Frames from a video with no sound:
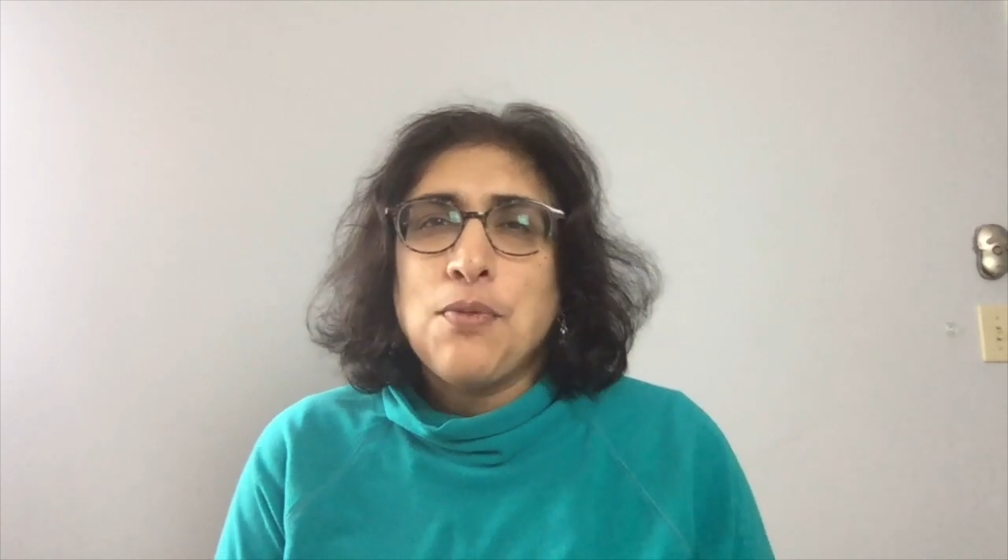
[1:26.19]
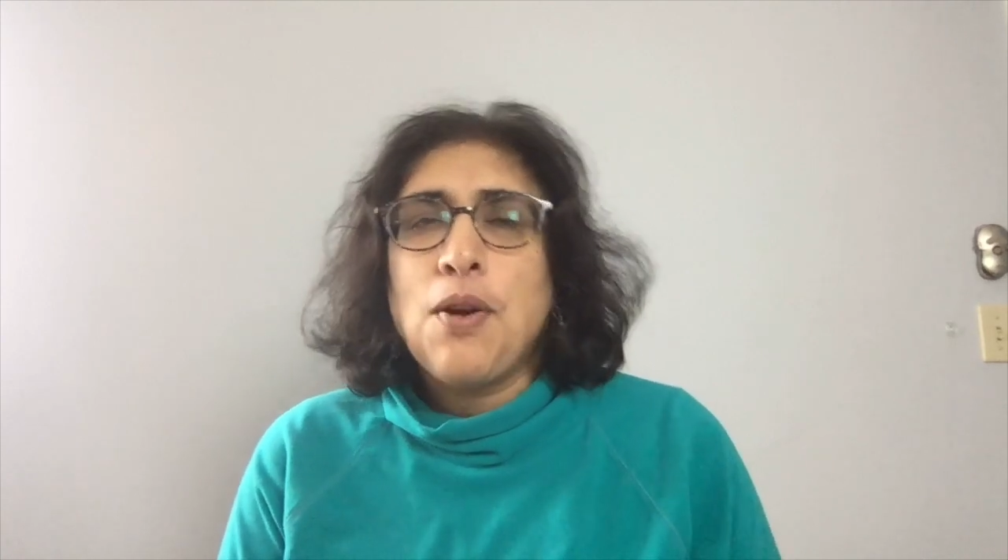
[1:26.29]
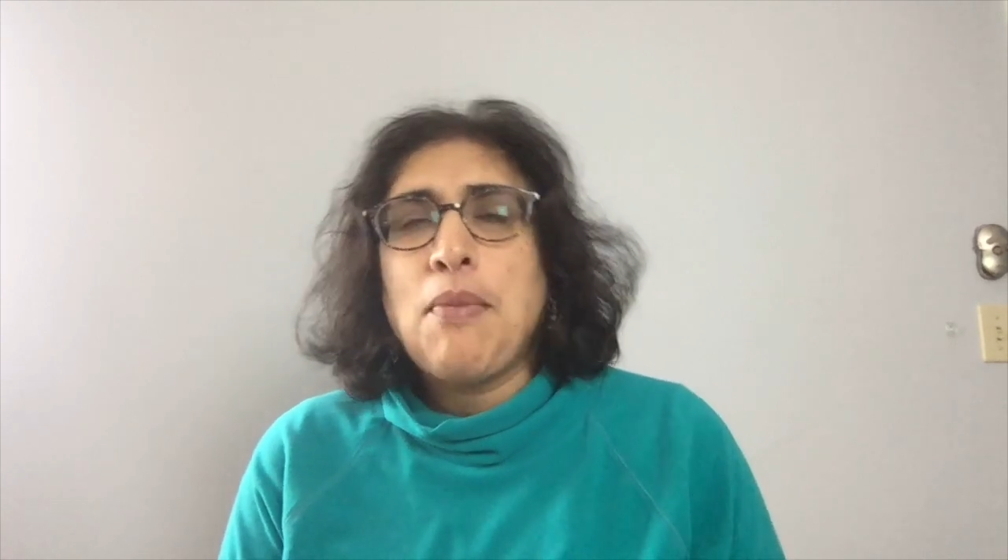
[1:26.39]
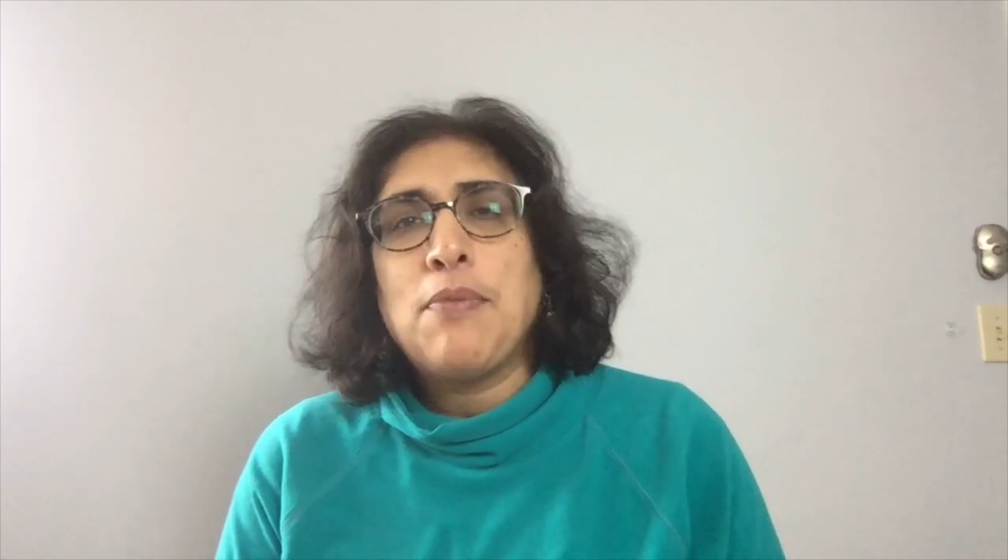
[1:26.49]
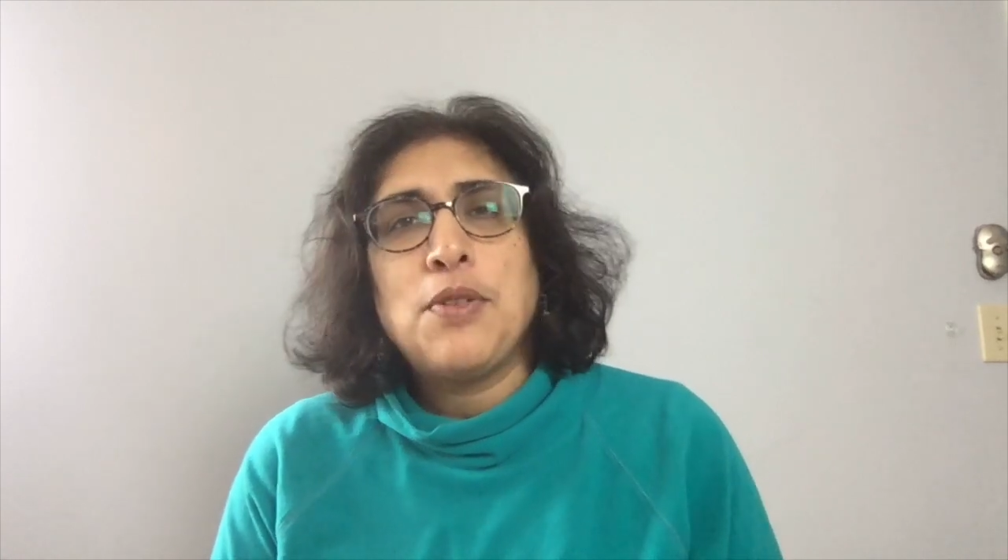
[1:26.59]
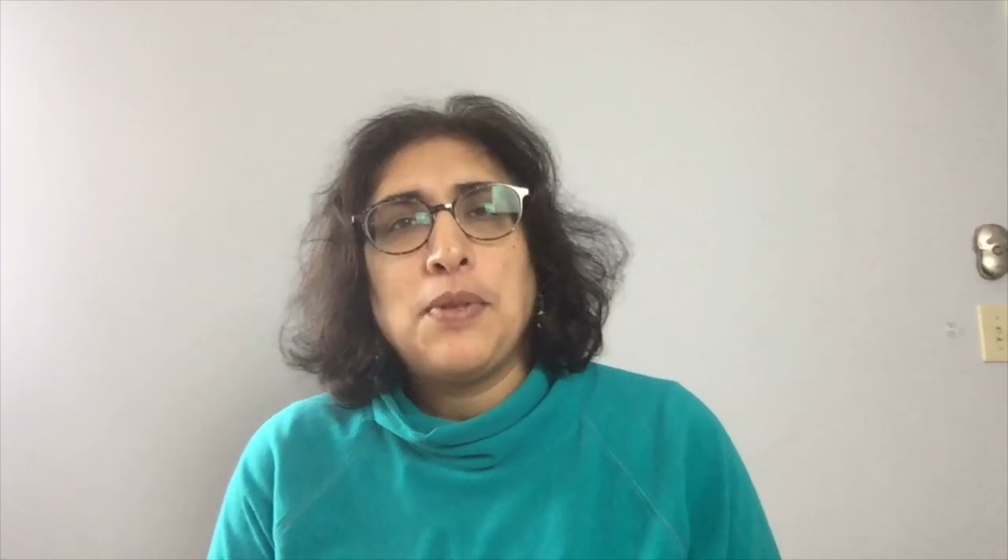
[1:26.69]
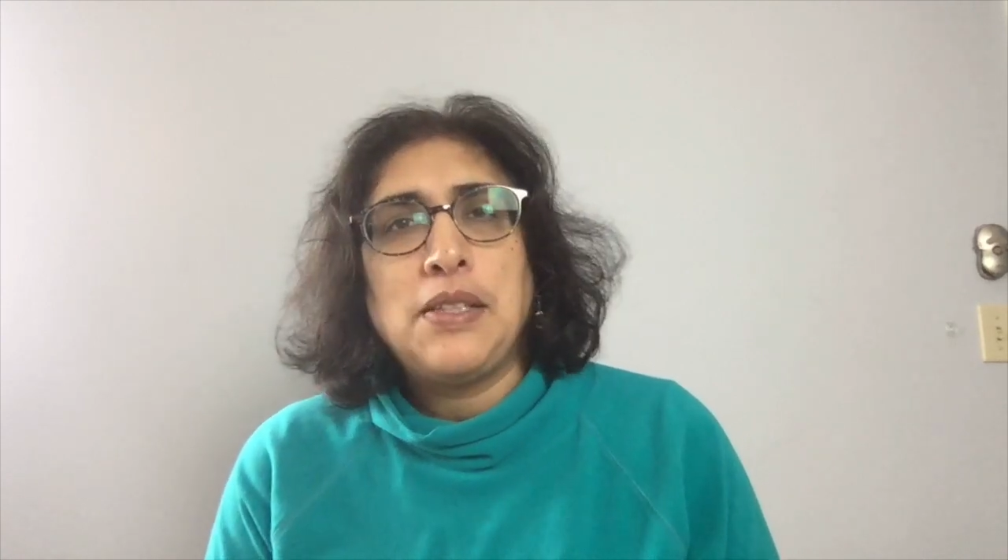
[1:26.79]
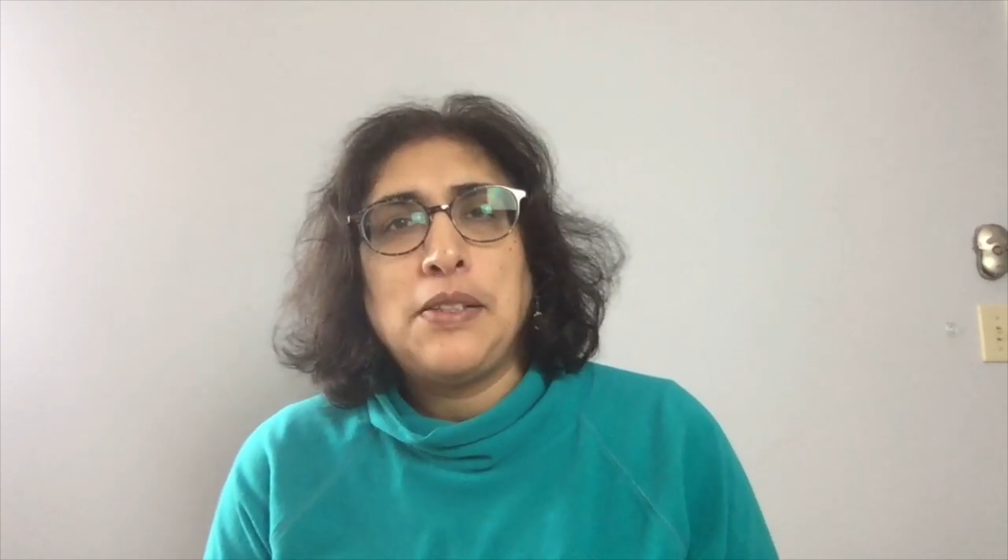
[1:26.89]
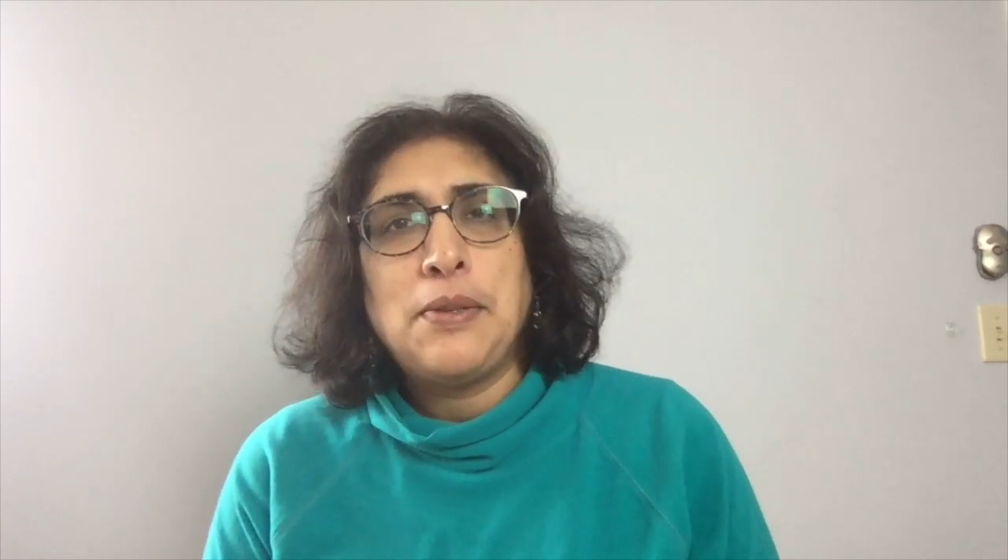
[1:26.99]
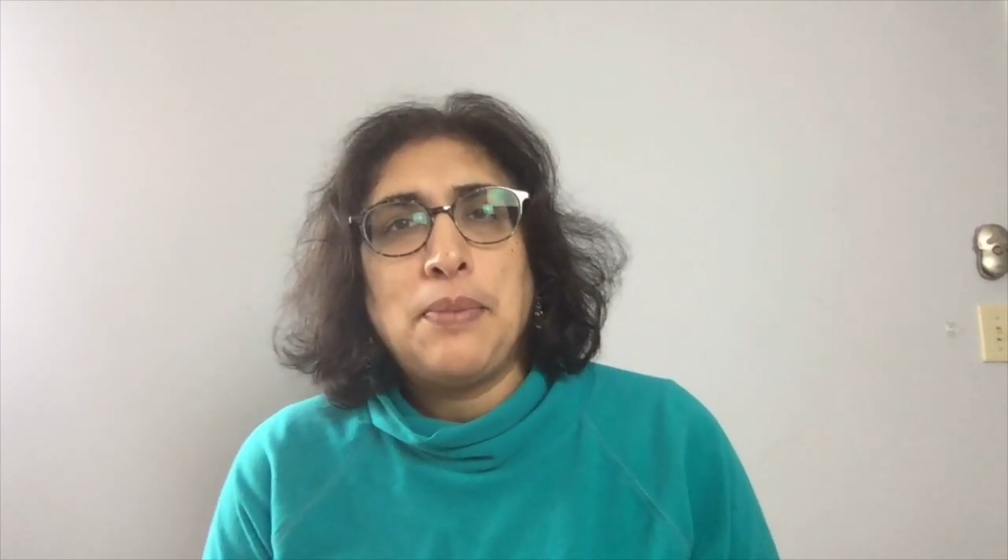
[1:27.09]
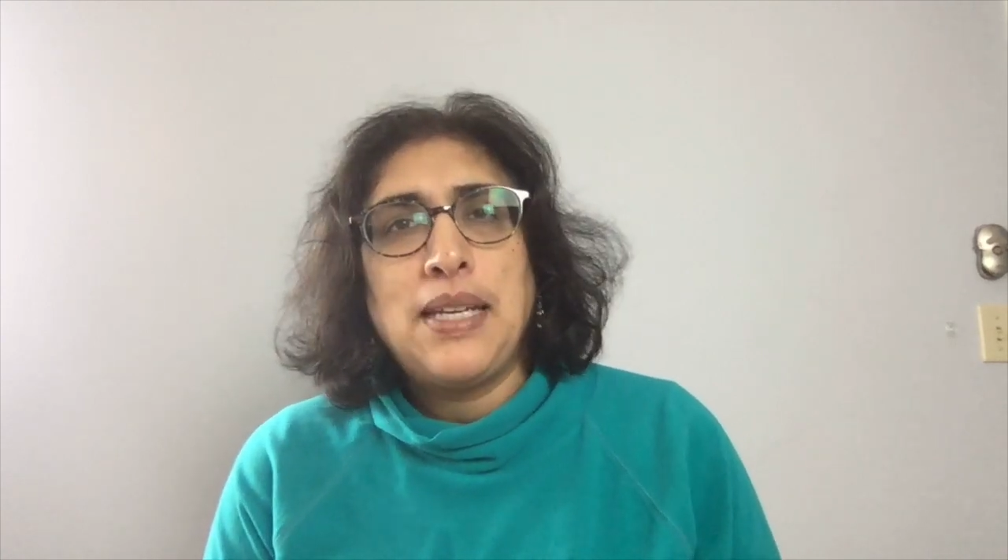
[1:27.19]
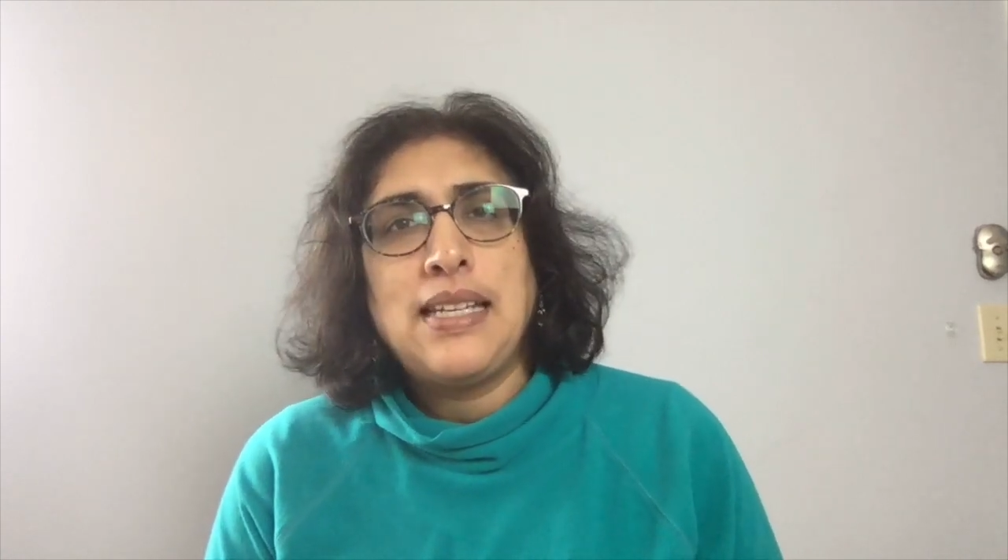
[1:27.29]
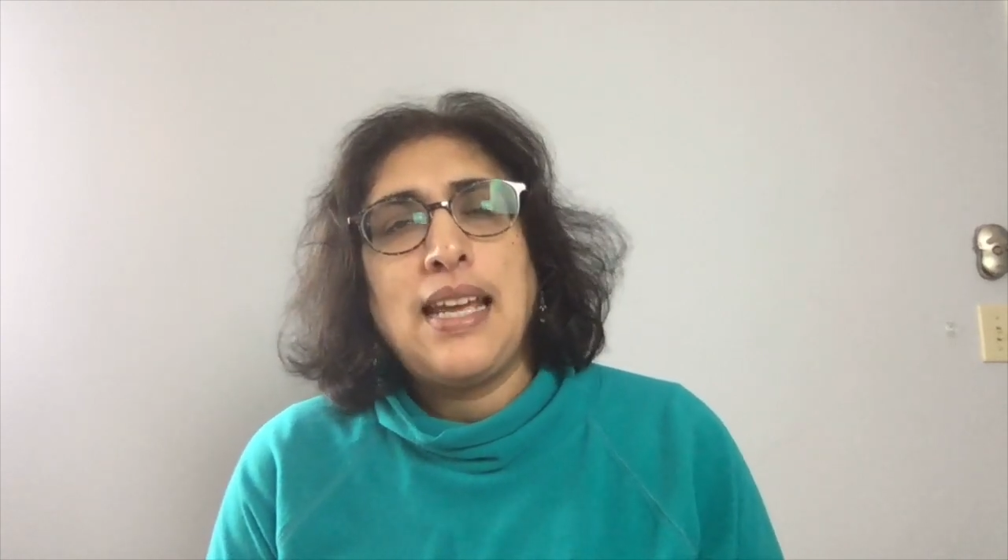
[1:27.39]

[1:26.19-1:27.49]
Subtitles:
warm up to it a little bit.